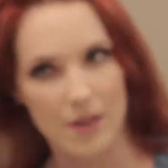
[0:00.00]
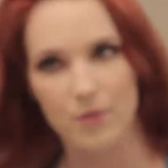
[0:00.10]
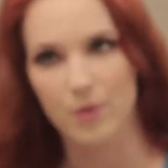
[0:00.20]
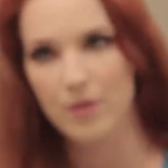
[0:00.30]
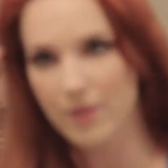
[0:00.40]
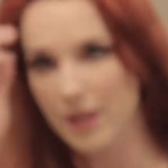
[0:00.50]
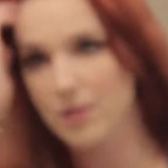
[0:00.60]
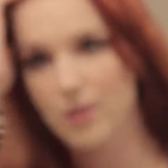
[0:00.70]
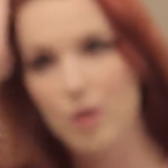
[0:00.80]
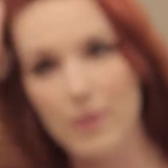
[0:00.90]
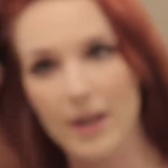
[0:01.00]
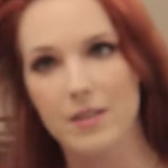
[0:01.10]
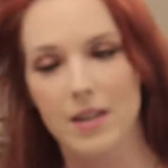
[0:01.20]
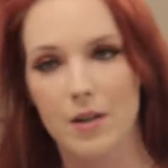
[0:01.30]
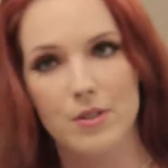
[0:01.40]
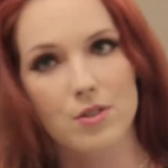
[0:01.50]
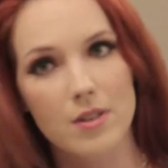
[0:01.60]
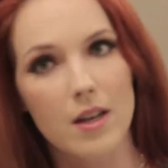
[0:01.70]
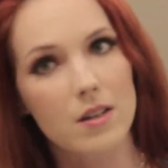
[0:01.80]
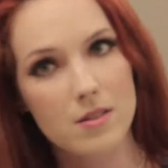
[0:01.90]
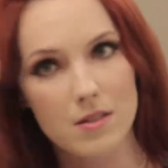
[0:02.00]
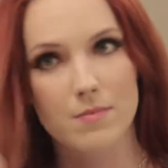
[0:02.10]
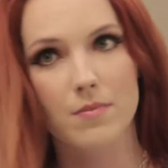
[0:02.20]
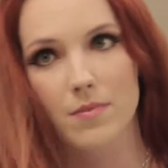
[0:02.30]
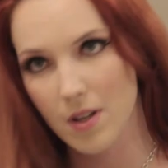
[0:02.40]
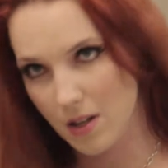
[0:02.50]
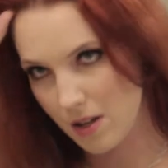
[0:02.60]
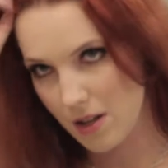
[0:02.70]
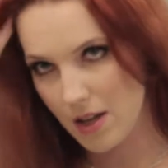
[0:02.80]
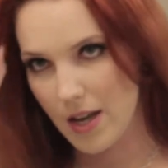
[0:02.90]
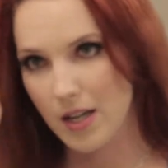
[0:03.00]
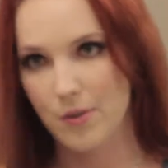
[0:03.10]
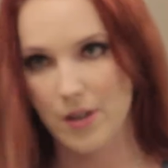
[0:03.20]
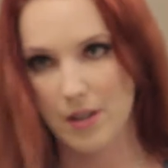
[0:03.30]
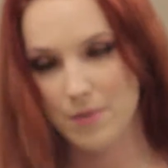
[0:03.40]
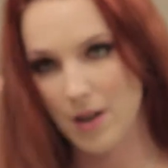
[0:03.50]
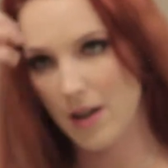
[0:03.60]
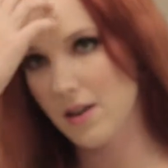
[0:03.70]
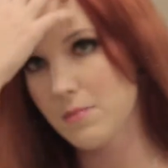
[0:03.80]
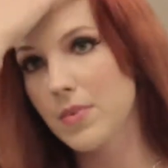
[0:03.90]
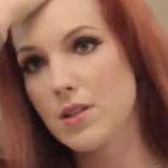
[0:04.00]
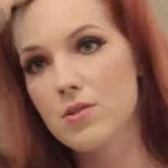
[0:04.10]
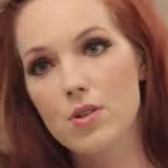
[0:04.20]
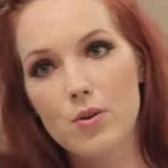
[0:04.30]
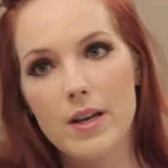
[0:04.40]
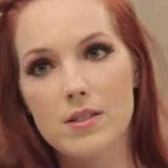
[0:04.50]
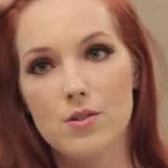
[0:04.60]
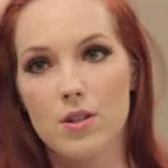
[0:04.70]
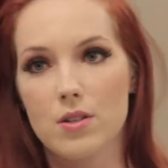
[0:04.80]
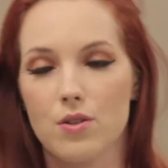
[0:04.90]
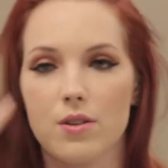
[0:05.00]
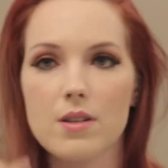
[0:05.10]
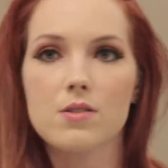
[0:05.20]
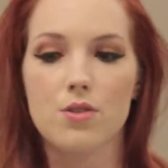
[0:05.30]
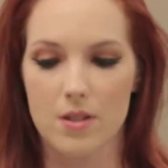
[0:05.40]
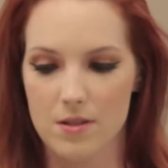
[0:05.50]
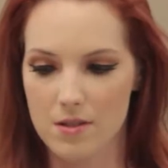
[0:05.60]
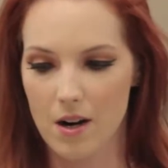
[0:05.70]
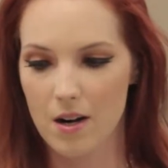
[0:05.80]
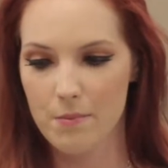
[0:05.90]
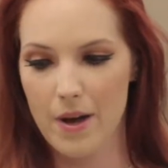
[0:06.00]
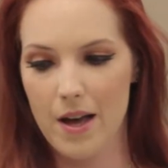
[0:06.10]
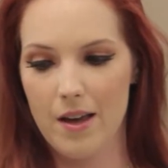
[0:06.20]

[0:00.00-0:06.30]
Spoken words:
just have to wait for that to grow back now, which sucks. Anyway, there's 2 ways you can do this. You can start